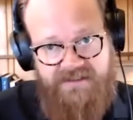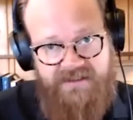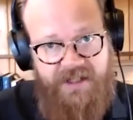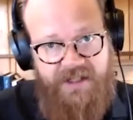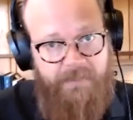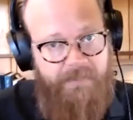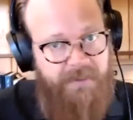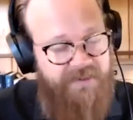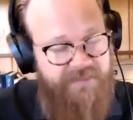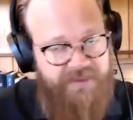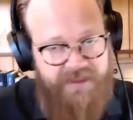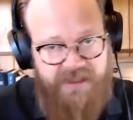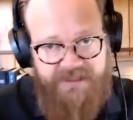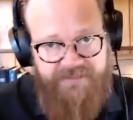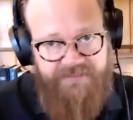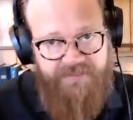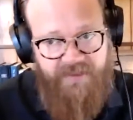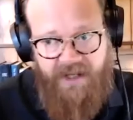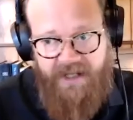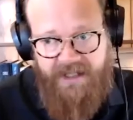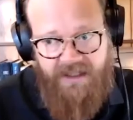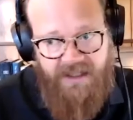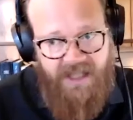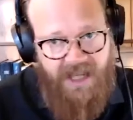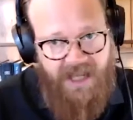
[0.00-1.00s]
They're perfectly
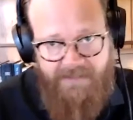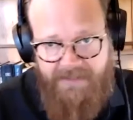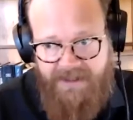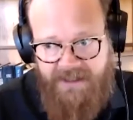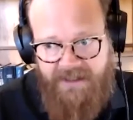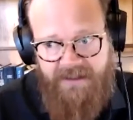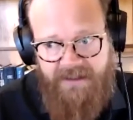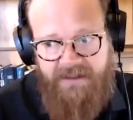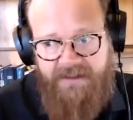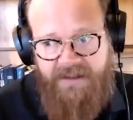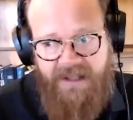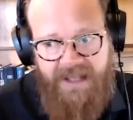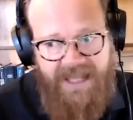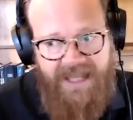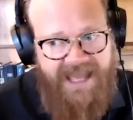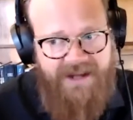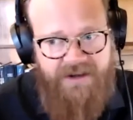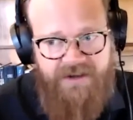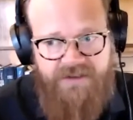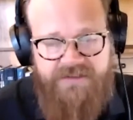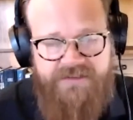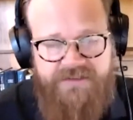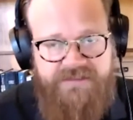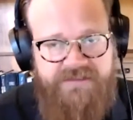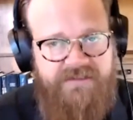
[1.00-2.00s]
fine climbing the
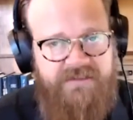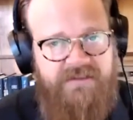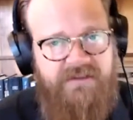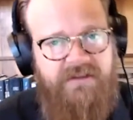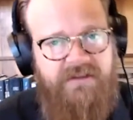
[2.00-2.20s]
ladders,